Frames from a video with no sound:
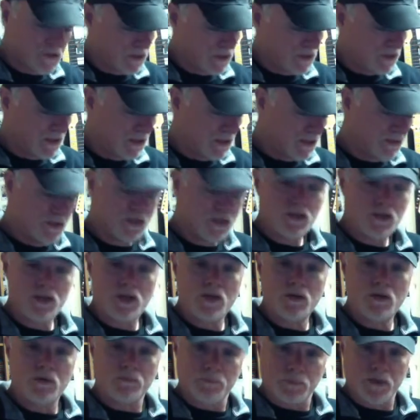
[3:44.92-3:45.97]
I'll take this
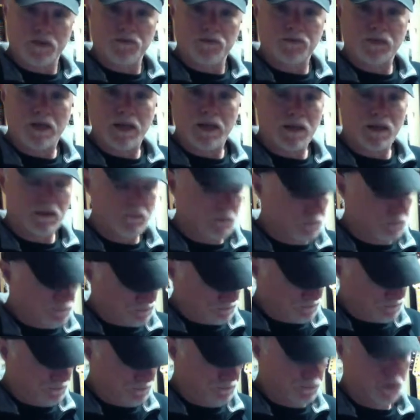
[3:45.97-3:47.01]
note, B flat, and
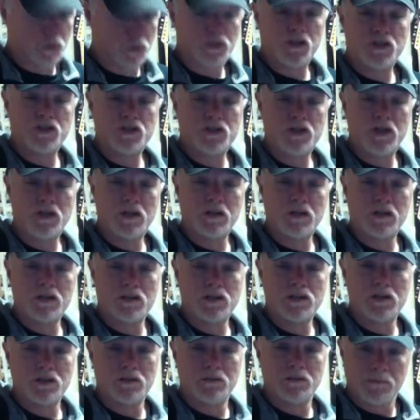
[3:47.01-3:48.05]
put this in and
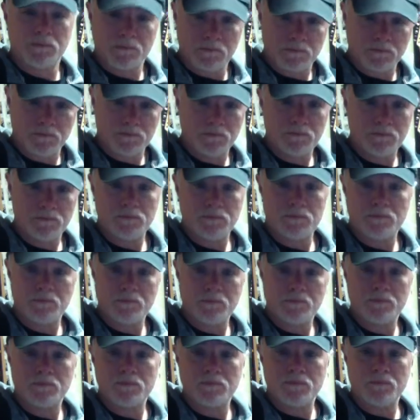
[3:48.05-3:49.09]
this in.
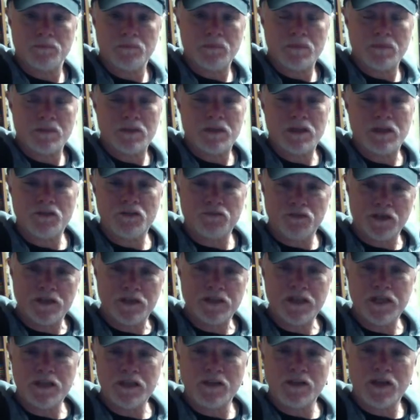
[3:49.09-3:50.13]
Now if I
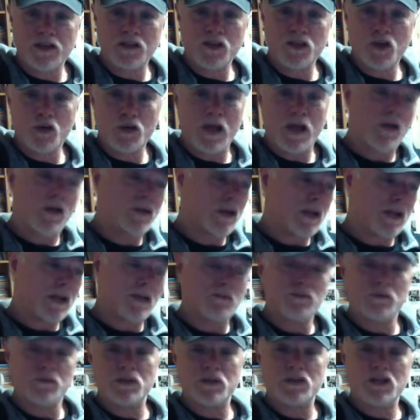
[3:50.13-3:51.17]
take that note out, I have a
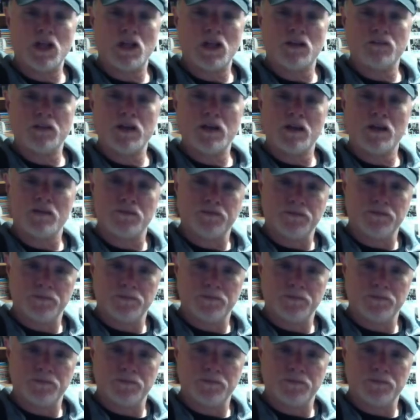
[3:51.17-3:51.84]
resolved F.